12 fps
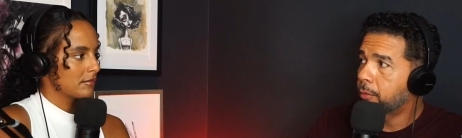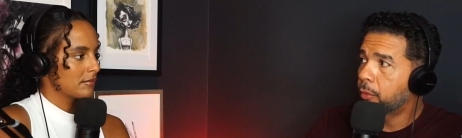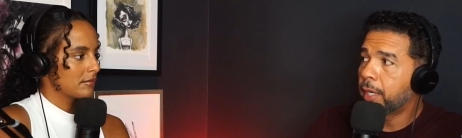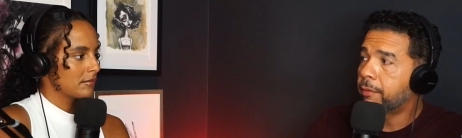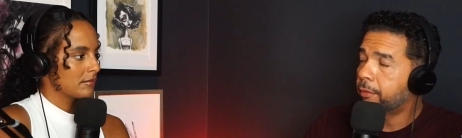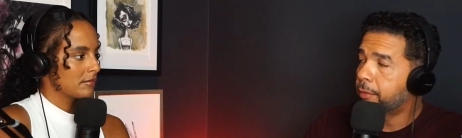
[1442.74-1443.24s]

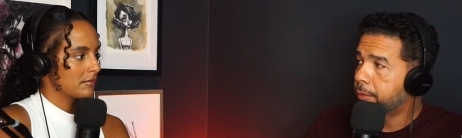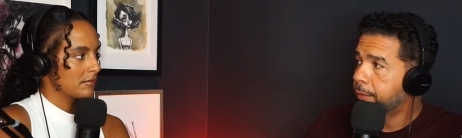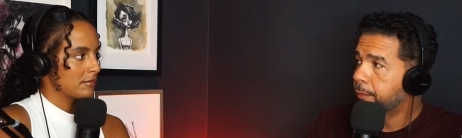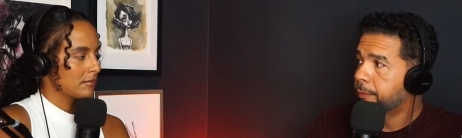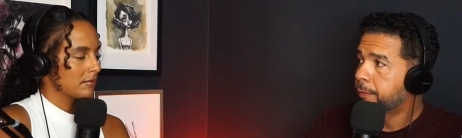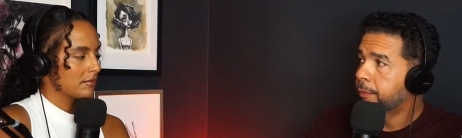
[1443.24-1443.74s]
Speaker 1: whatever.
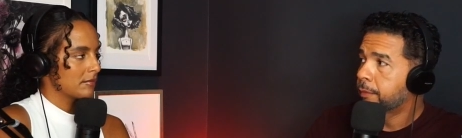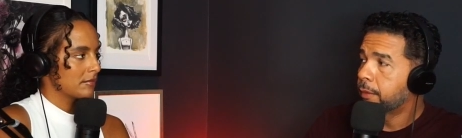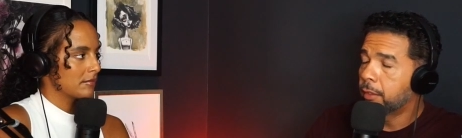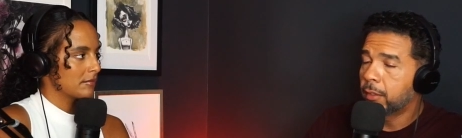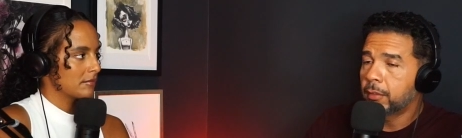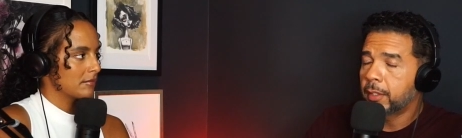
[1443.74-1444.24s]
Mm-hmm.
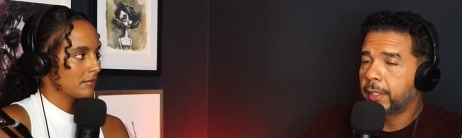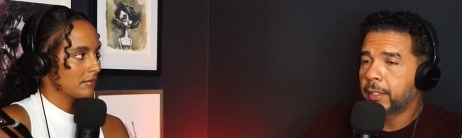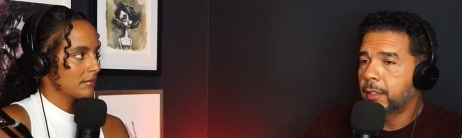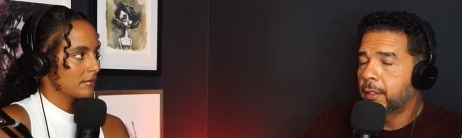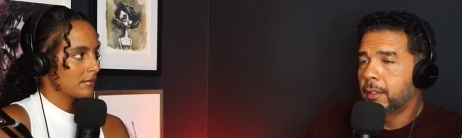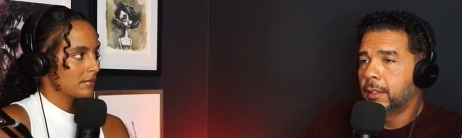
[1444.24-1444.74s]
You know, mm-hmm.
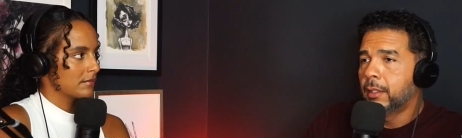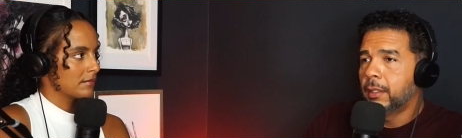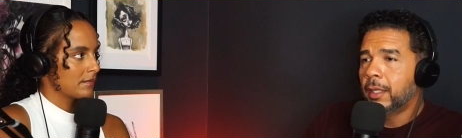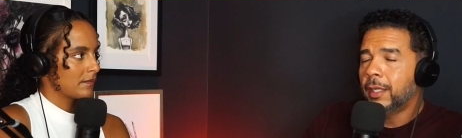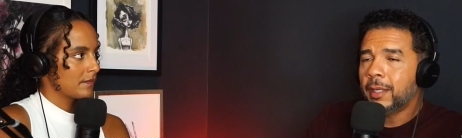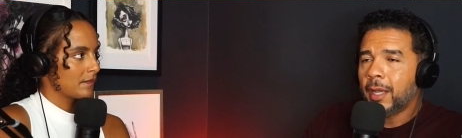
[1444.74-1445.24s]
like
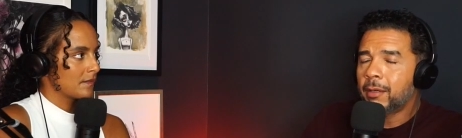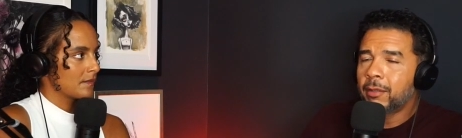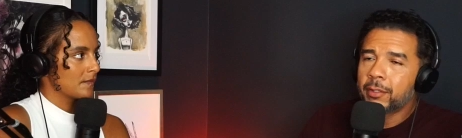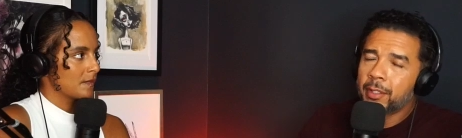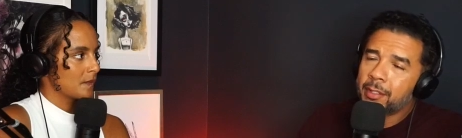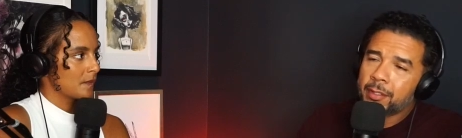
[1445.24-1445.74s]
eh, I don't
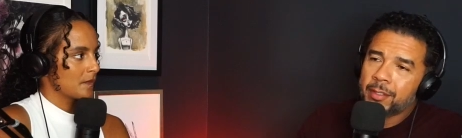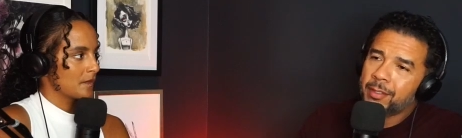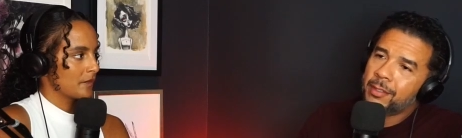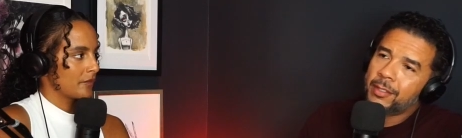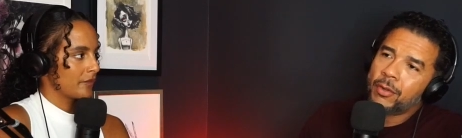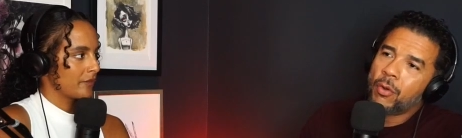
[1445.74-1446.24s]
know. This is
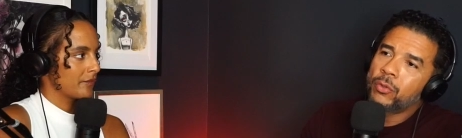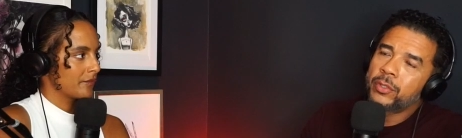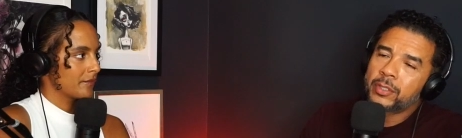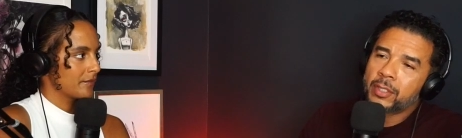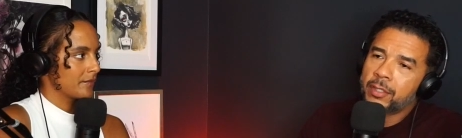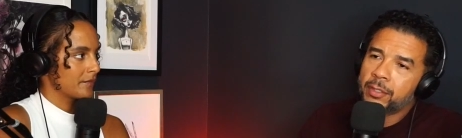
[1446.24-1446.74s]
this this whole
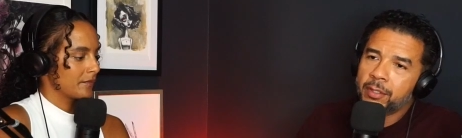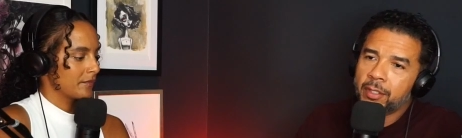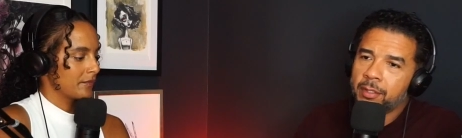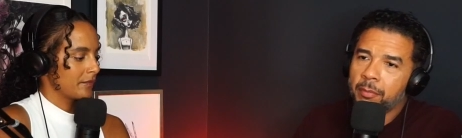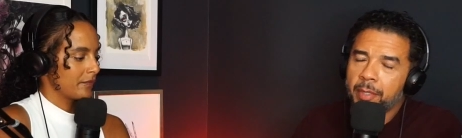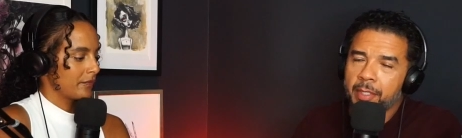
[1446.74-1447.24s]
discussion
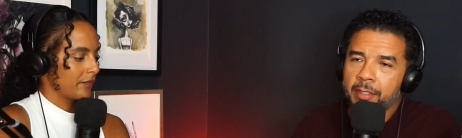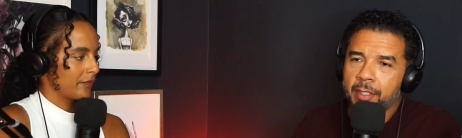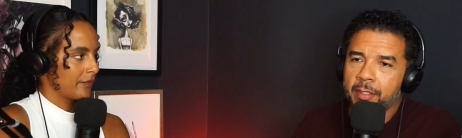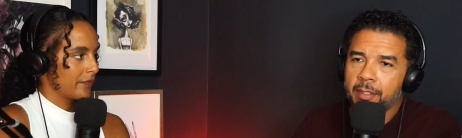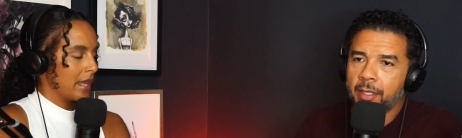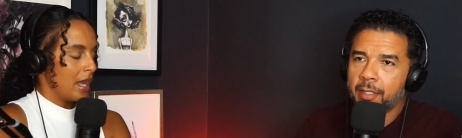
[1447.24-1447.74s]
doesn't make
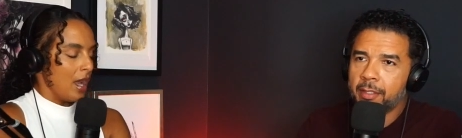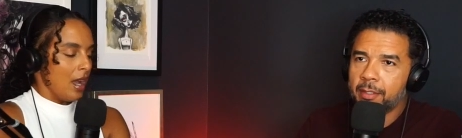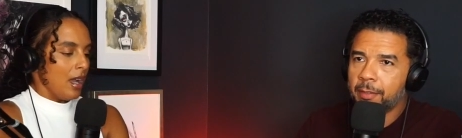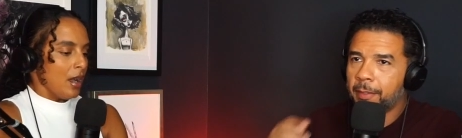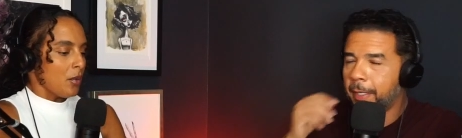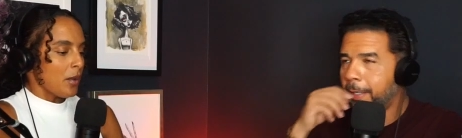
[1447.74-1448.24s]
sense, and I
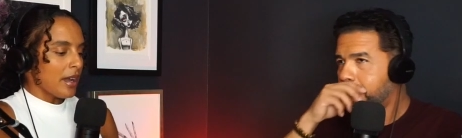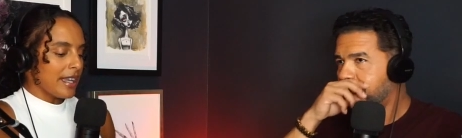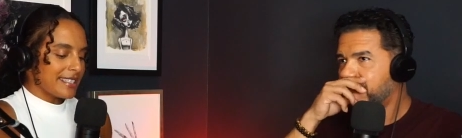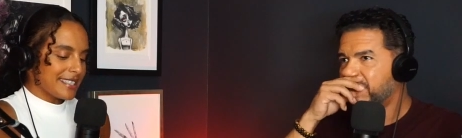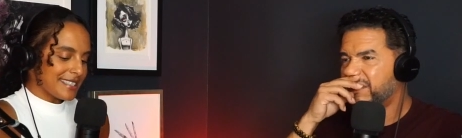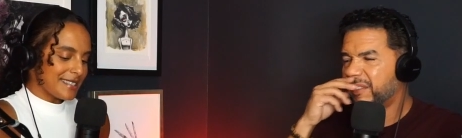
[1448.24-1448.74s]
just and well,
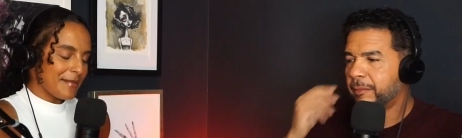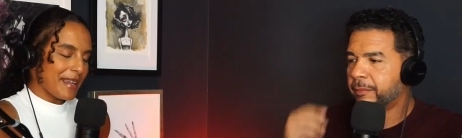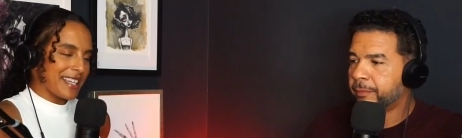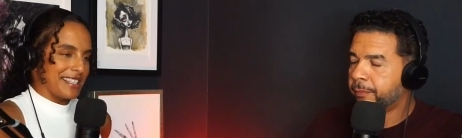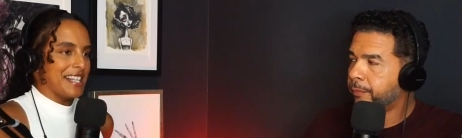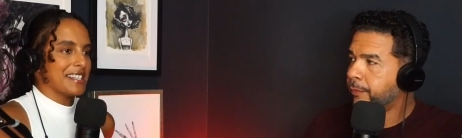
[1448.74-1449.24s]
Speaker 2: it doesn't
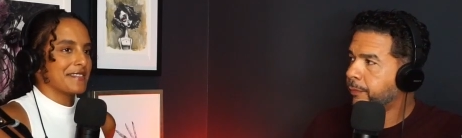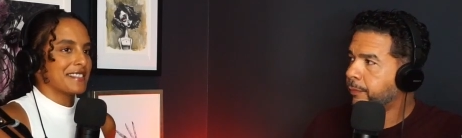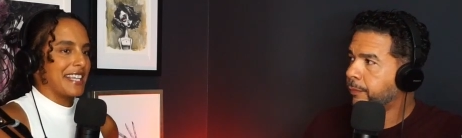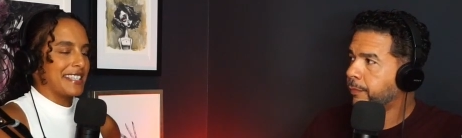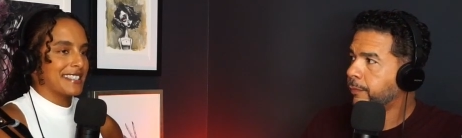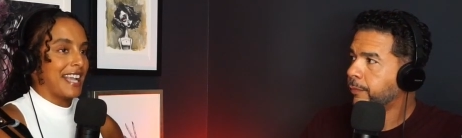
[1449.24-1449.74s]
make a lot of
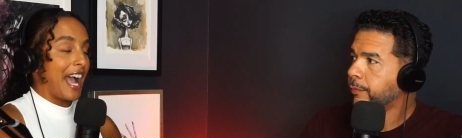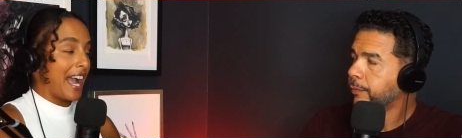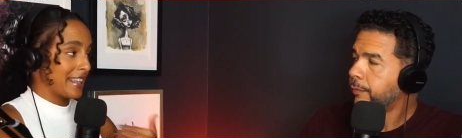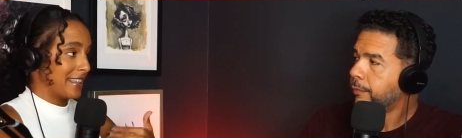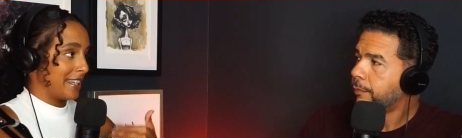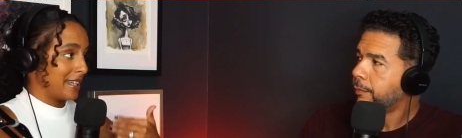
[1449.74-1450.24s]
sense.
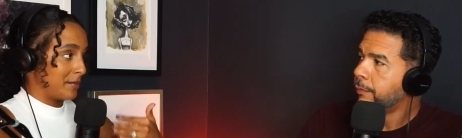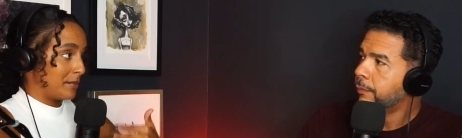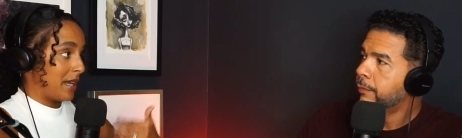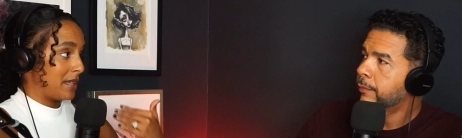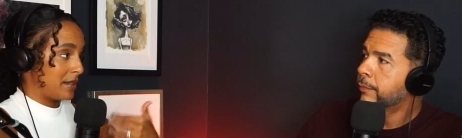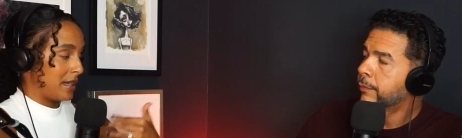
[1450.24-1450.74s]
I think,
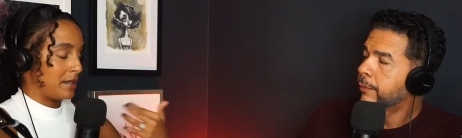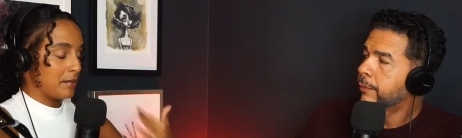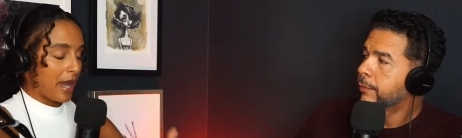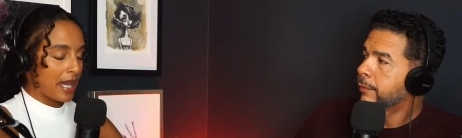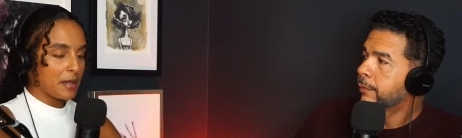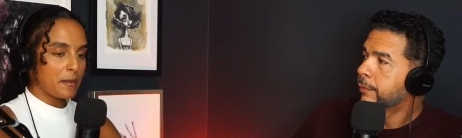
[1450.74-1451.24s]
in, in in
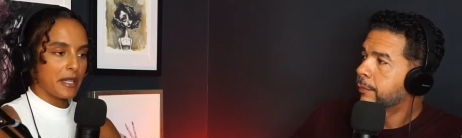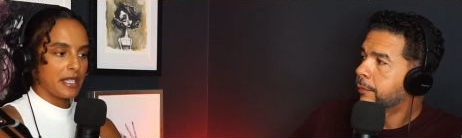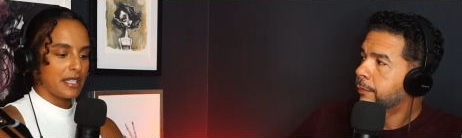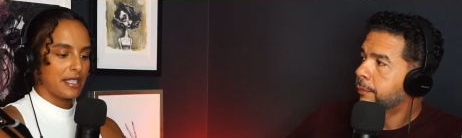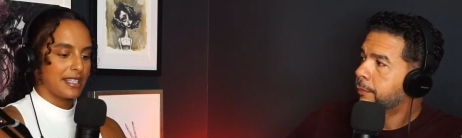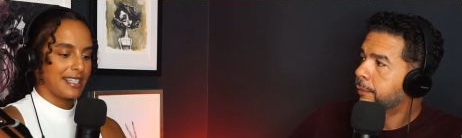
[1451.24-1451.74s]
my
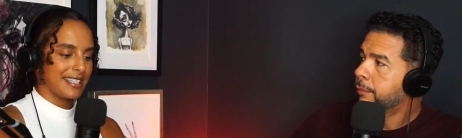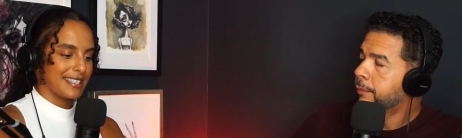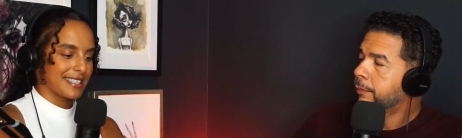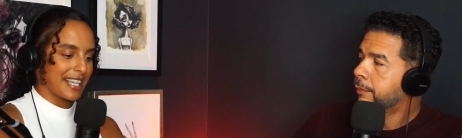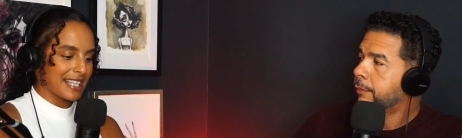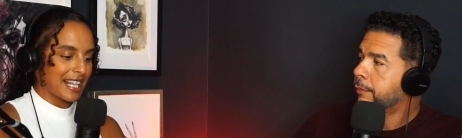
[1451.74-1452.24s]
opinion,
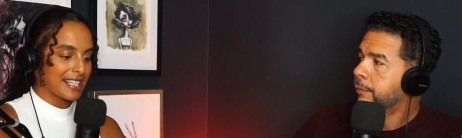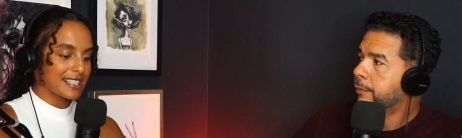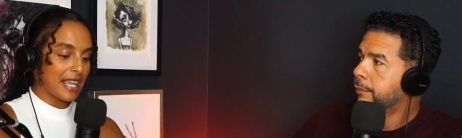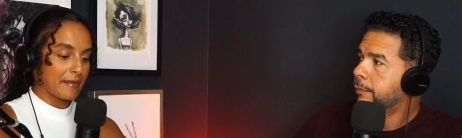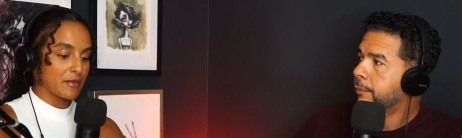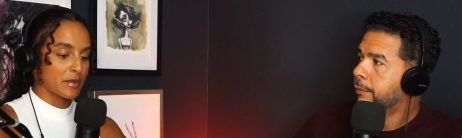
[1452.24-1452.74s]
is a lot of
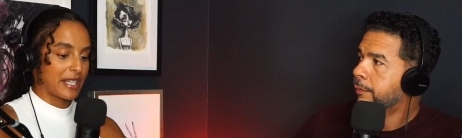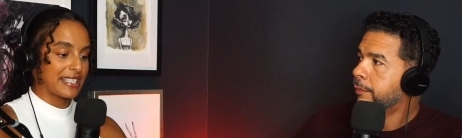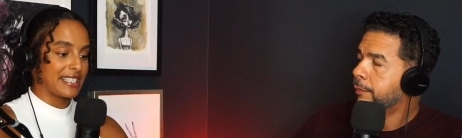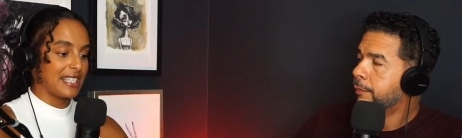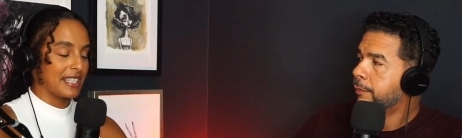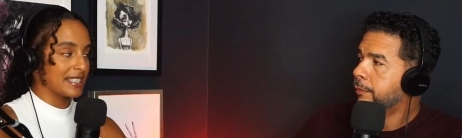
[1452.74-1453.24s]
the times when I
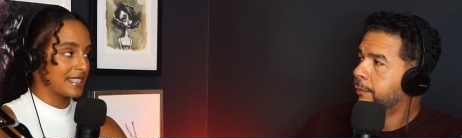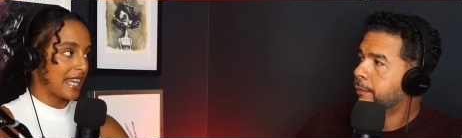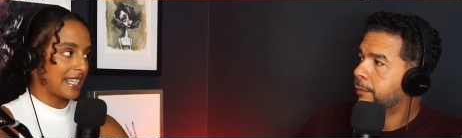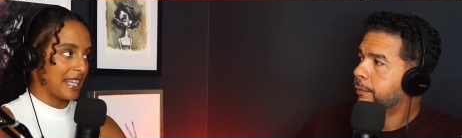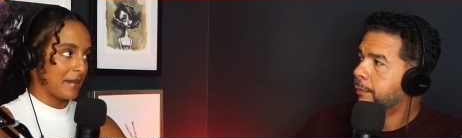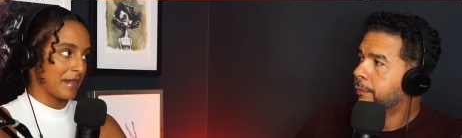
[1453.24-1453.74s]
see this
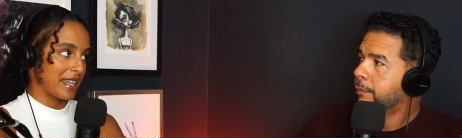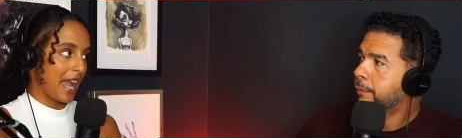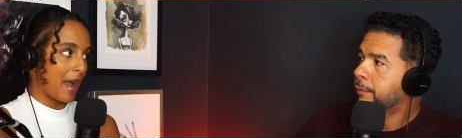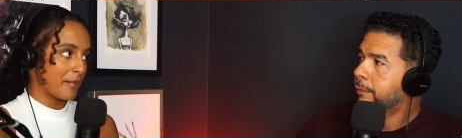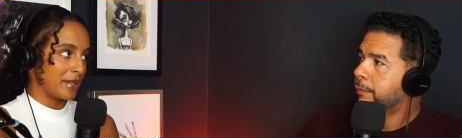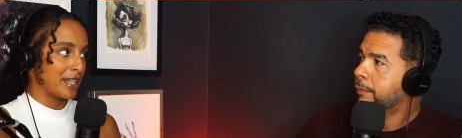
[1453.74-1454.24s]
dynamic
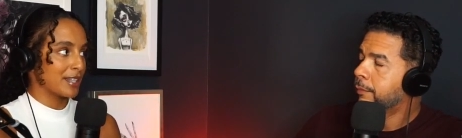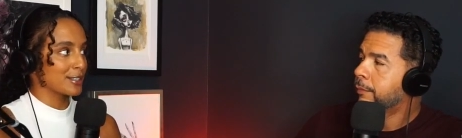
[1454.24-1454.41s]
happening